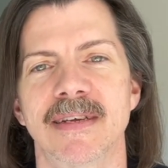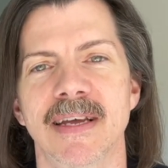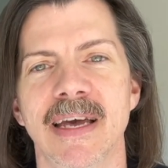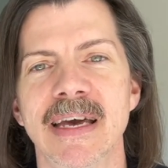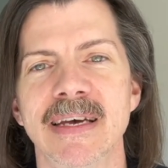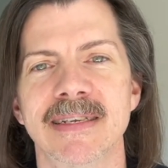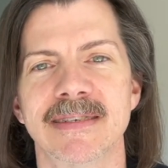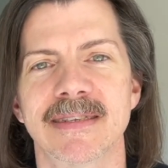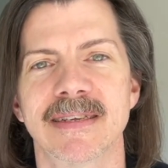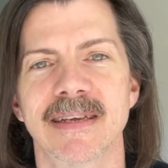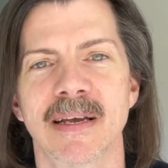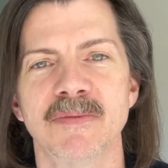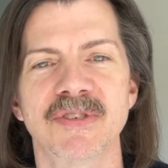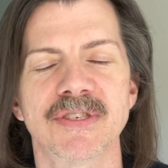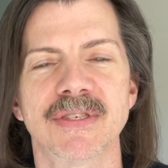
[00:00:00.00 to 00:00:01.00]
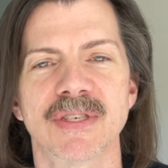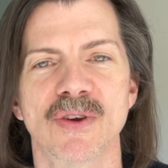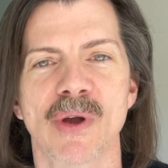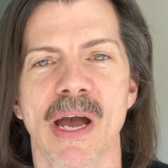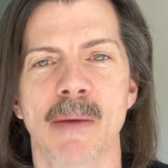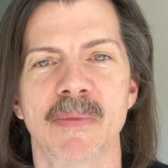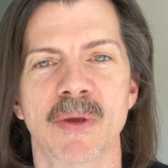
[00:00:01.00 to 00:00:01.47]
And I'm just so
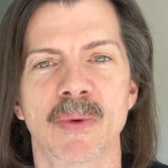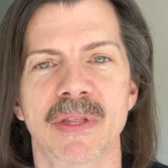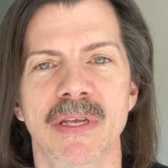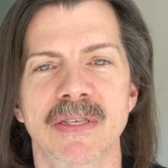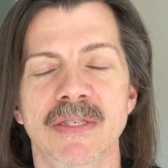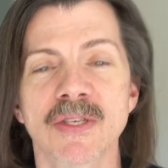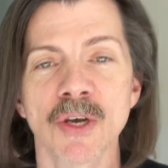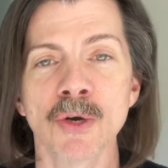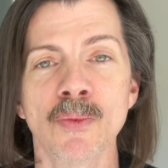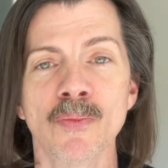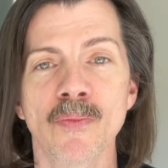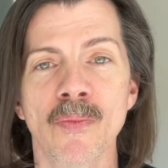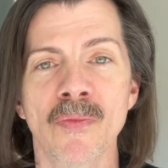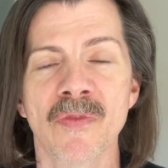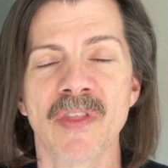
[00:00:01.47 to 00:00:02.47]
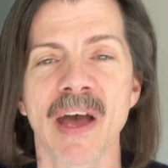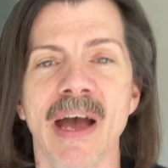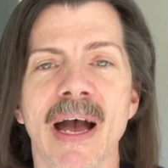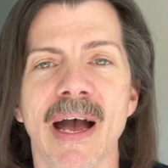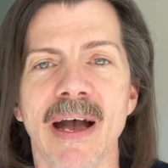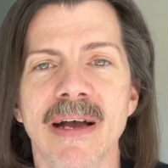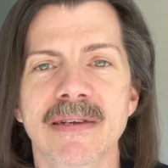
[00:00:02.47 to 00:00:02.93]
happy with it. So
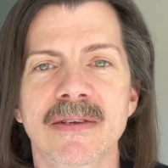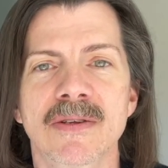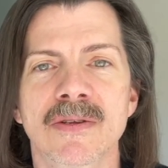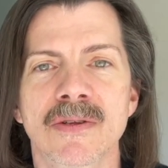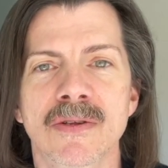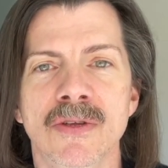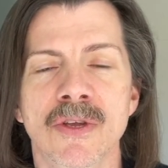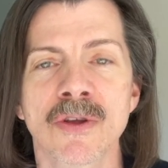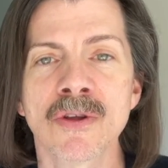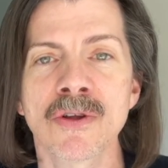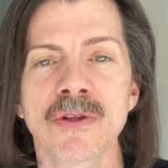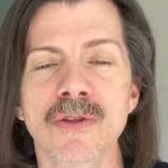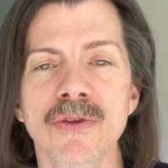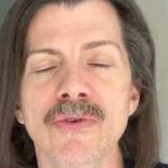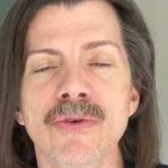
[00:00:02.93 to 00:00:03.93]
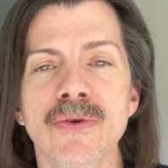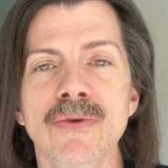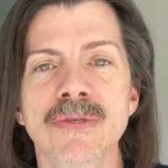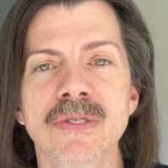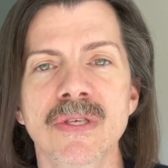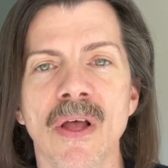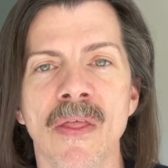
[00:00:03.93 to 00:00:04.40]
that
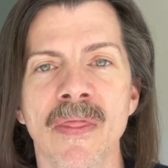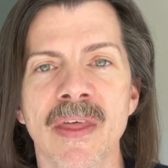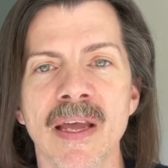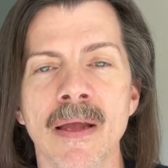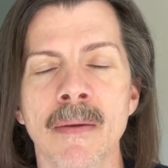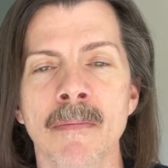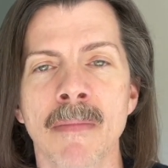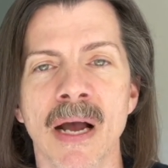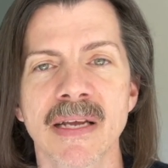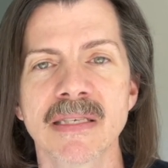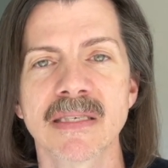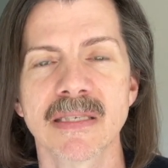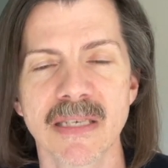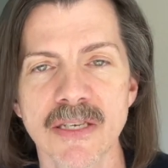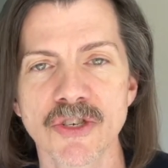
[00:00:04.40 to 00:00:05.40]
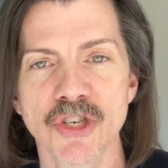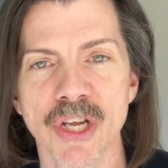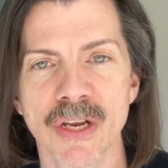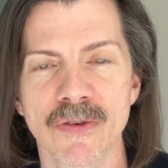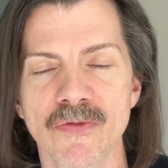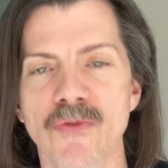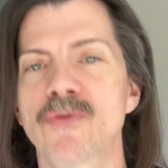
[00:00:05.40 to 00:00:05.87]
concludes the my
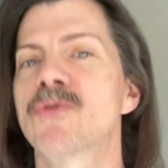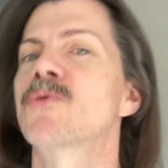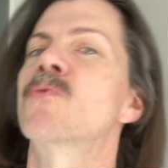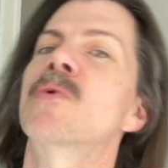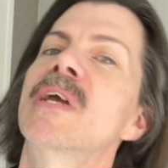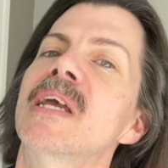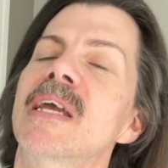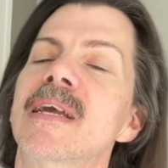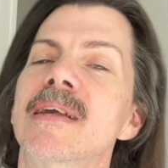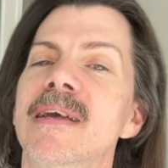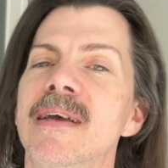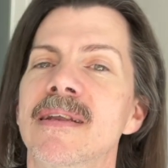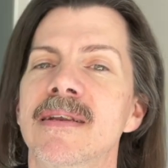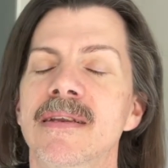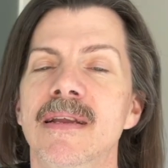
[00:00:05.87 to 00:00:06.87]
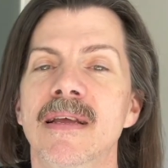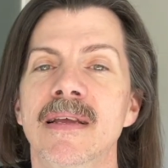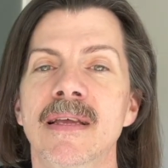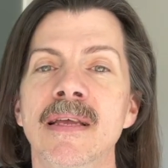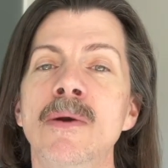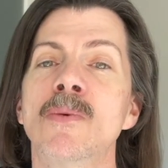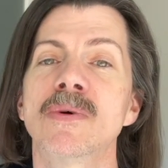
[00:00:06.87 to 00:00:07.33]
stitching for the week. And
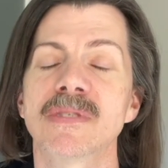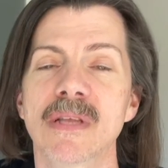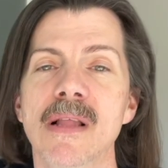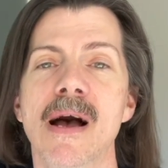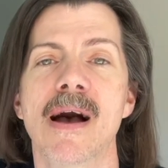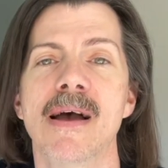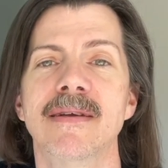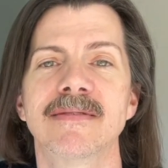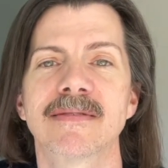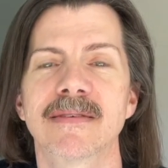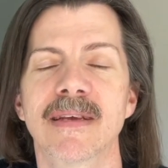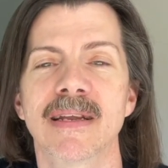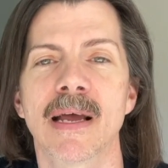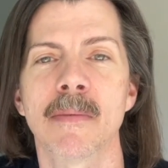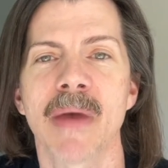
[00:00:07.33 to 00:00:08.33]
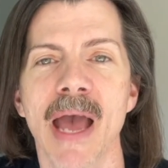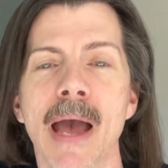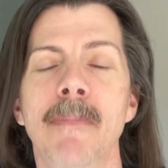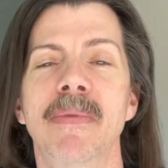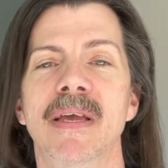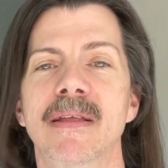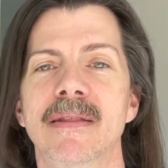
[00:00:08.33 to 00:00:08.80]
it was a lot. And I'm
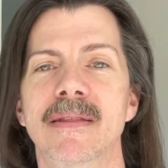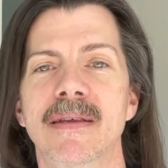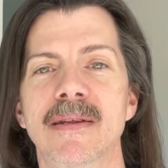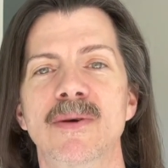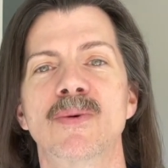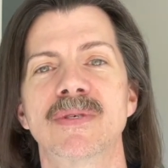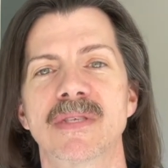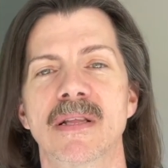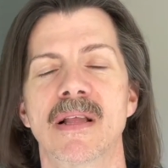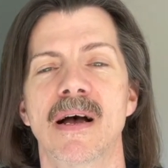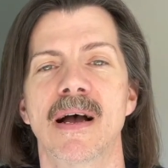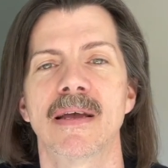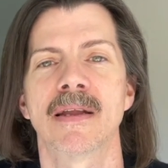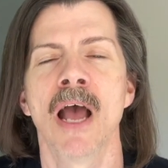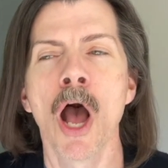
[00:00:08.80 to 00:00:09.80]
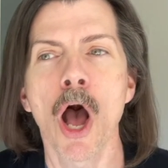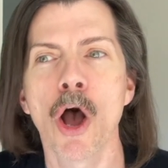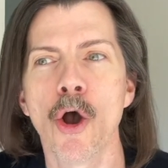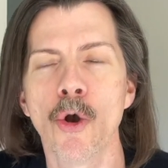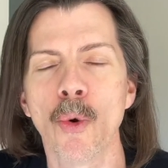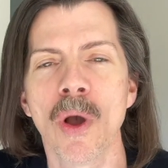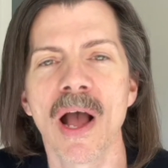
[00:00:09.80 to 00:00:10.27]
happy that it was a lot.
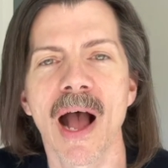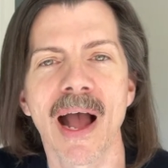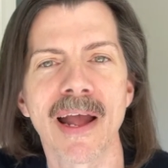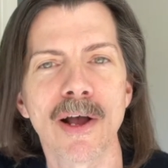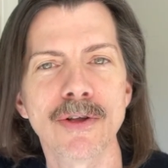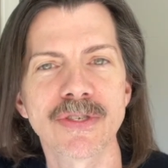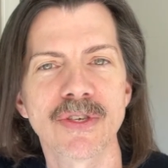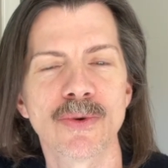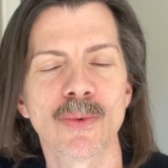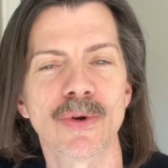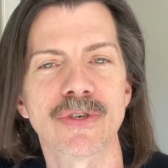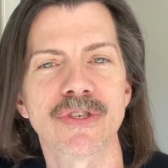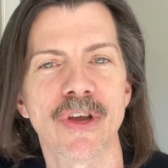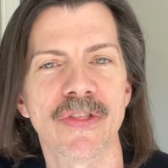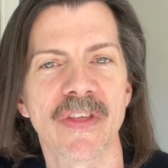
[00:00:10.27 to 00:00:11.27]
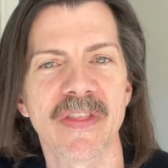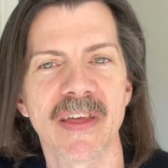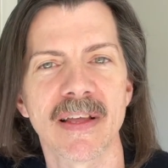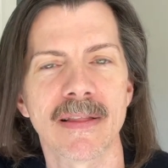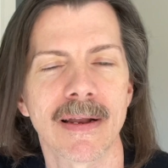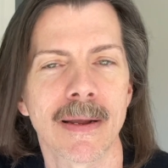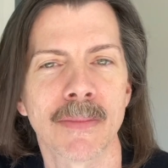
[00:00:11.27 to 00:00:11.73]
Oh, I also worked on the
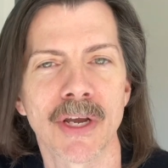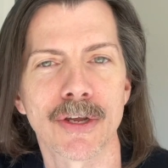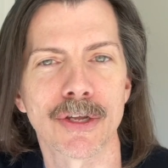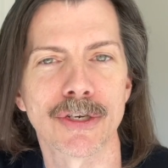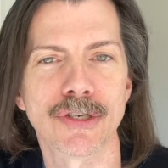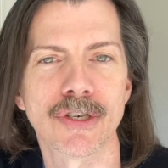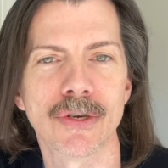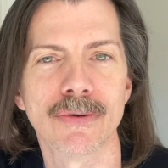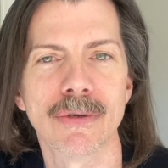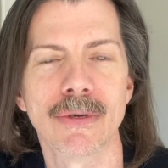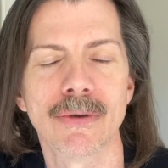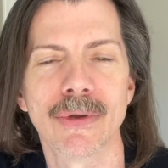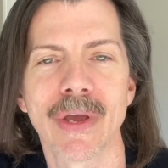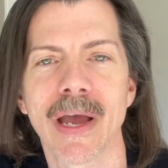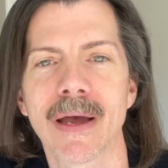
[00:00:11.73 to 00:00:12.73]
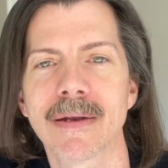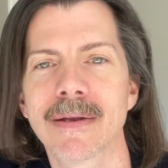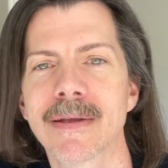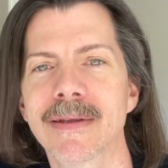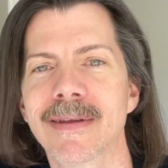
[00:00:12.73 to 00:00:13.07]
thing that I'm not going to show you yet.